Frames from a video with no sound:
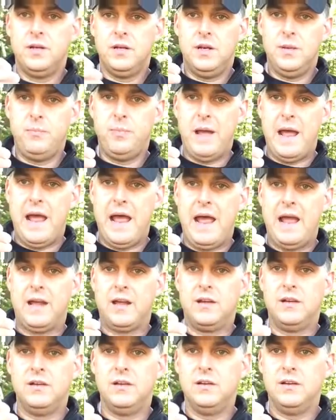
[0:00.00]
a
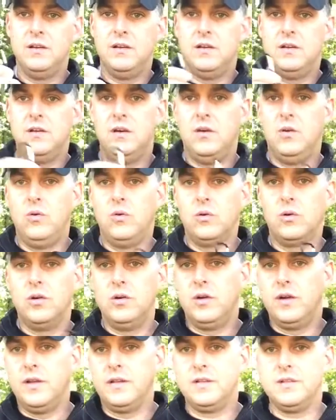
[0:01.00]
pack or
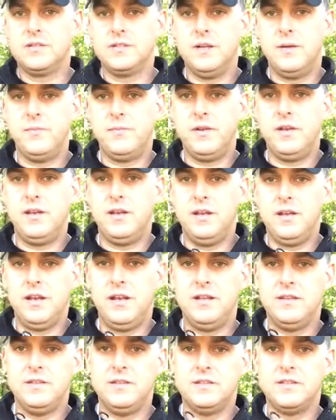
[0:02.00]
hook it to something and
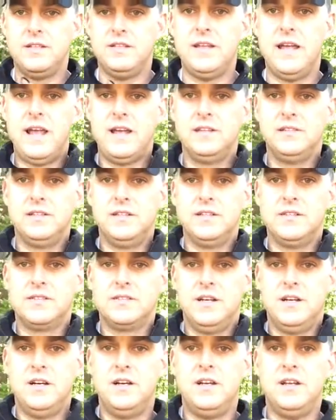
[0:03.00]
let this dangle in the
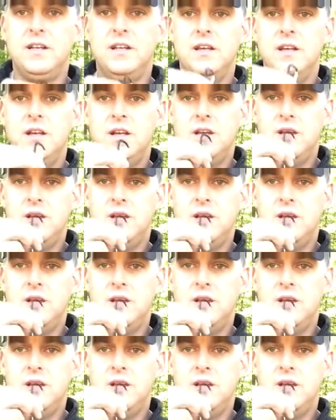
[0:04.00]
sun.